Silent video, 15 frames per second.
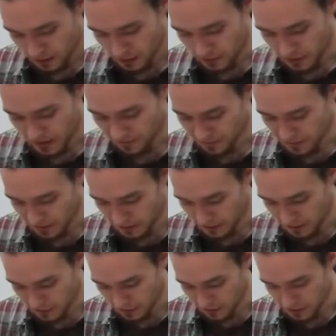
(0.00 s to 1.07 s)
doing everything in
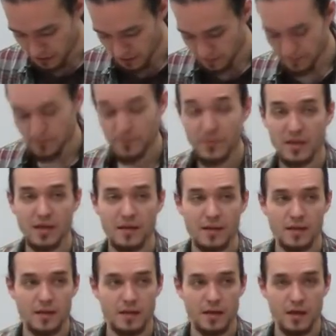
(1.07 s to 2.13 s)
integers.
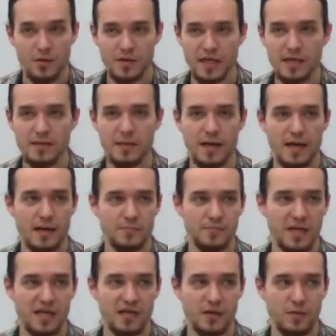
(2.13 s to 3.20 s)
Okay,
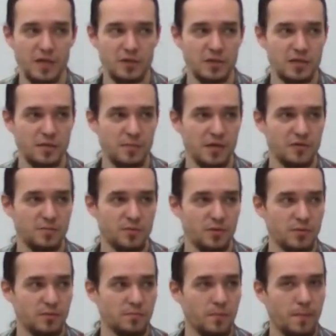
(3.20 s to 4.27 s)
any questions about the
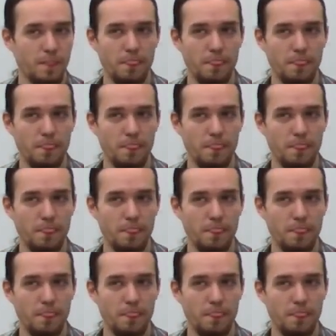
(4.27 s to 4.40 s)
problem?